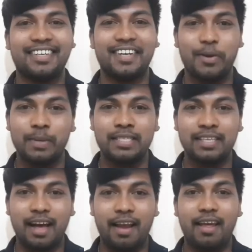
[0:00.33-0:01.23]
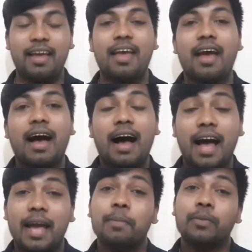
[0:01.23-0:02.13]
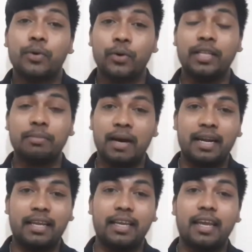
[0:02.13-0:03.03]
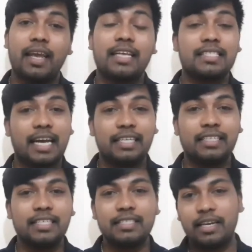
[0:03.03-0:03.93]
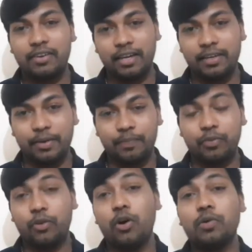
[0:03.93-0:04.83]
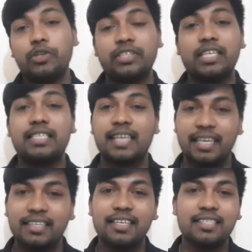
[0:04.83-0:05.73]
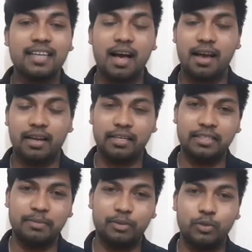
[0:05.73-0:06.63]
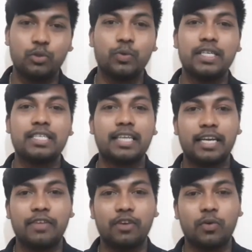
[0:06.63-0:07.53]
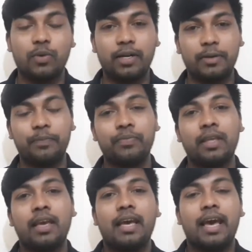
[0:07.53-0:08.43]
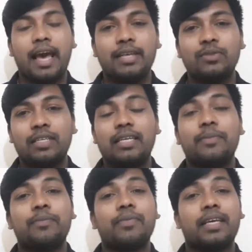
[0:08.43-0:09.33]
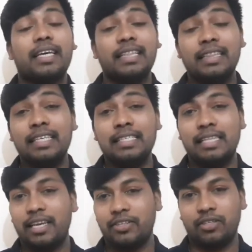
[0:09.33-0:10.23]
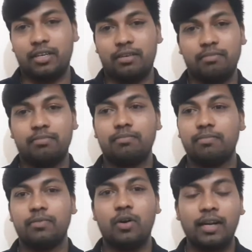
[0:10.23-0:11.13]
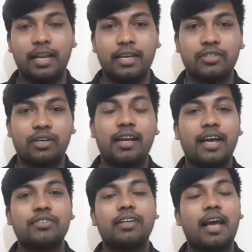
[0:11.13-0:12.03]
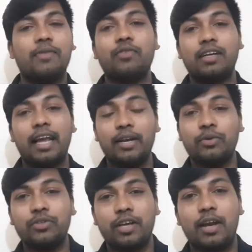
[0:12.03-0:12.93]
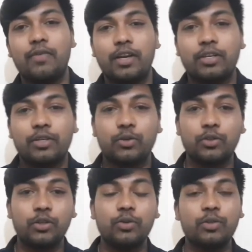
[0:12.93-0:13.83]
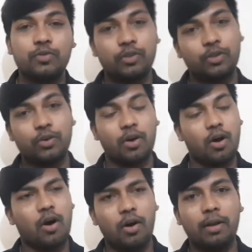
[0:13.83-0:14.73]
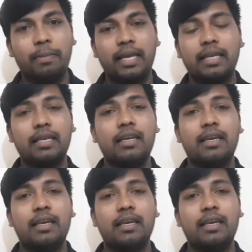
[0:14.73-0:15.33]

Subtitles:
Namaskar. I am Rohit Mane, scientist and writer. You are watching Scientists Are Academy Towards Scientific World. Actually, in this lecture, not lecture, actually, I would like to share one good news with all my